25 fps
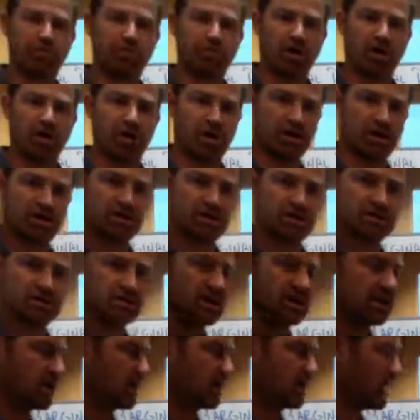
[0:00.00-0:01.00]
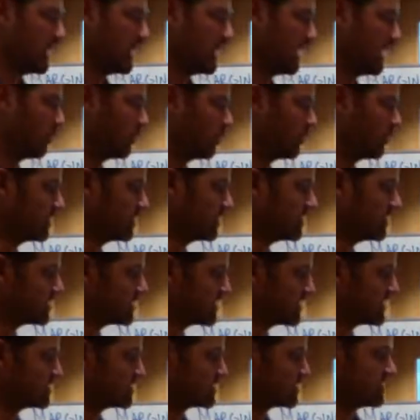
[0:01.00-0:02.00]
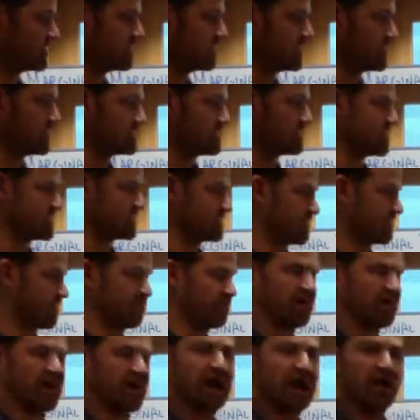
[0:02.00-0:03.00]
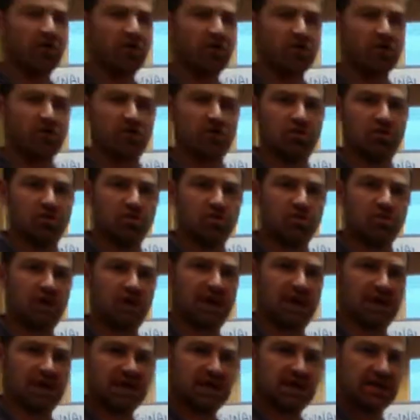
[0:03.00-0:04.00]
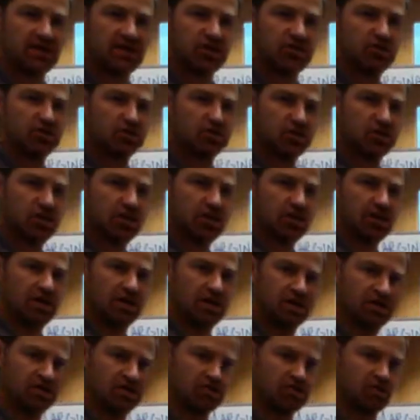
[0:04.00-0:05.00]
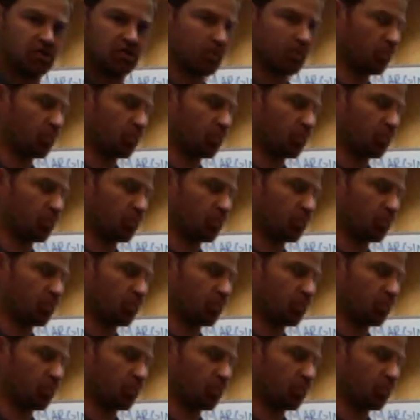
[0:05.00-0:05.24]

product. And what this is the value that each additional